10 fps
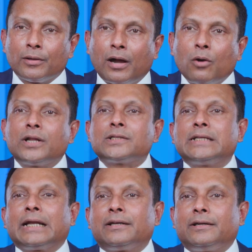How does
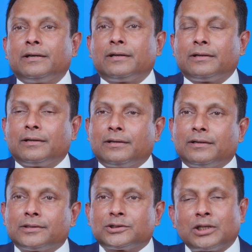that
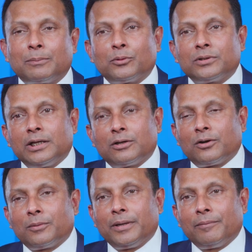support the
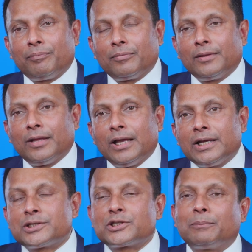economy?
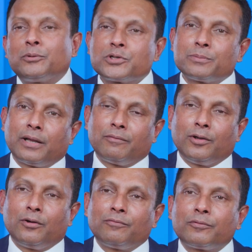It supports by way
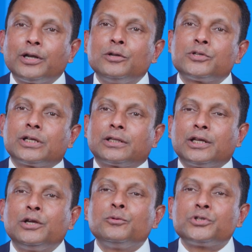of reducing the
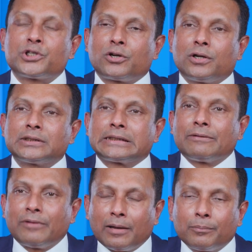huge cost
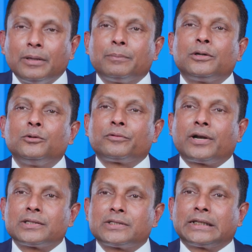where people do
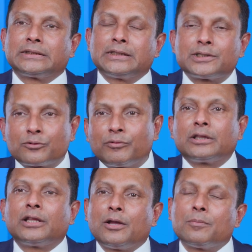transactions with
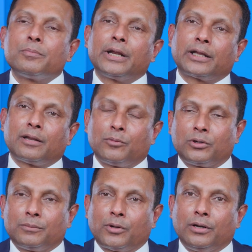brick and
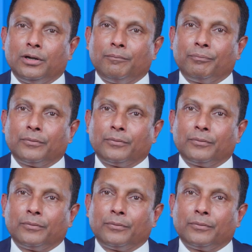mortar model.